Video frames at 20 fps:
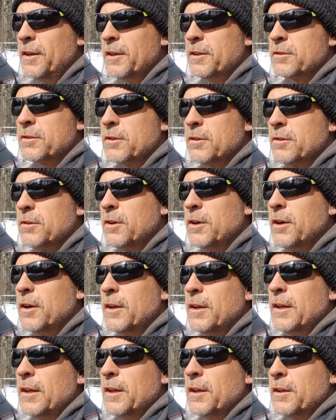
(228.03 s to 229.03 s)
So
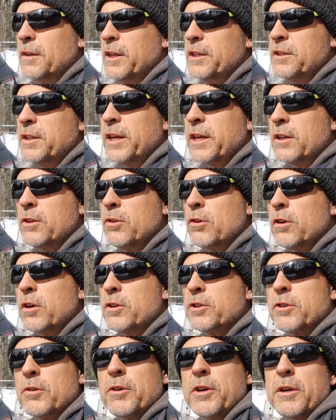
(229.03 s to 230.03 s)
let's take a look.
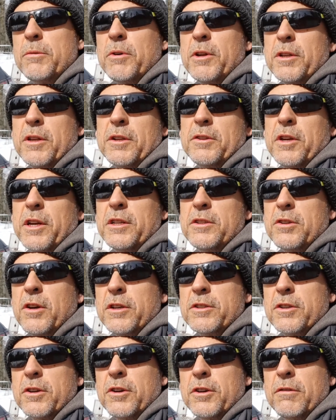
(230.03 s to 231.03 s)
I'll show you what the
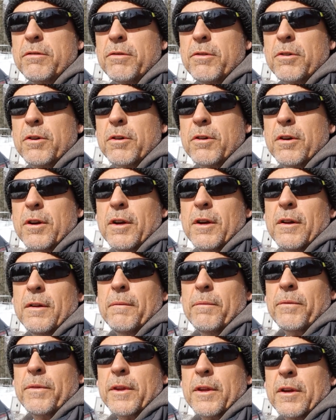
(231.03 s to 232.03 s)
chainsaw is good for
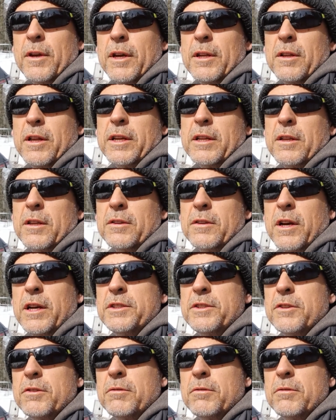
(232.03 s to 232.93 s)
and like the size of